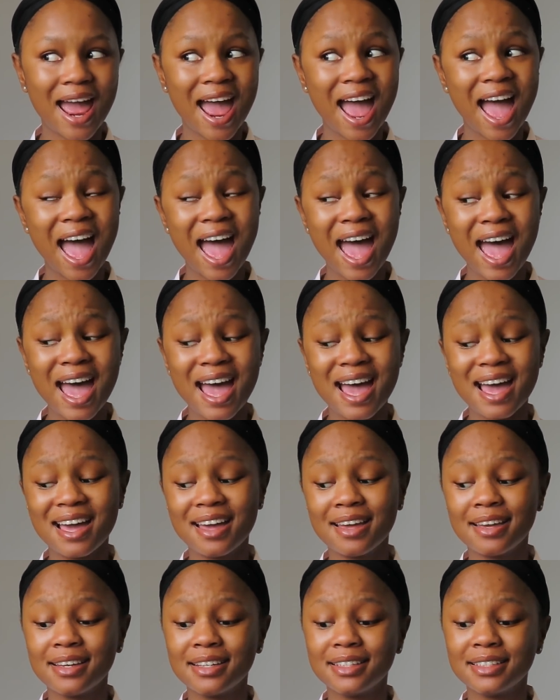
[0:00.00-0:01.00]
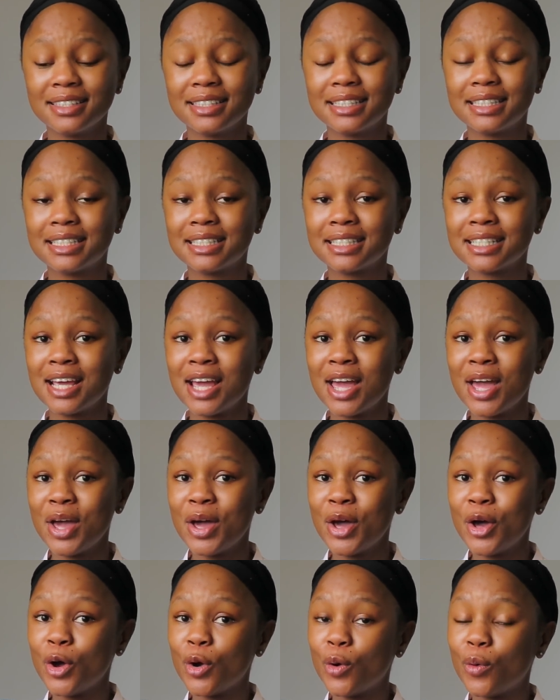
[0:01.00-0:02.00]
at?
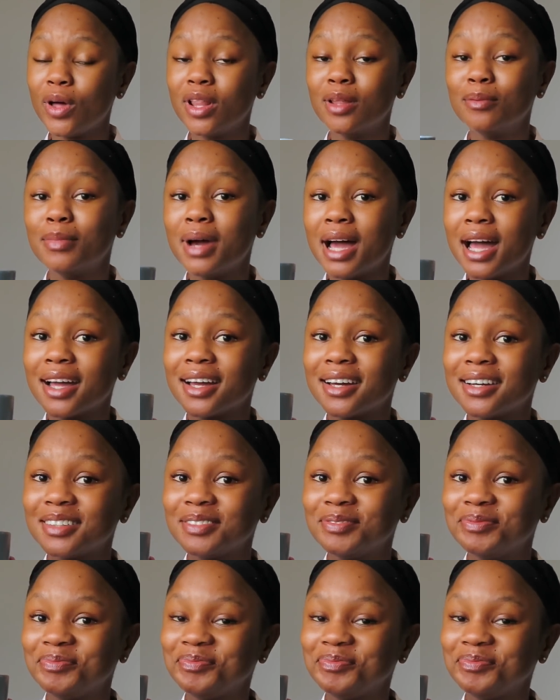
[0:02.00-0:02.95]
Well, I'm back.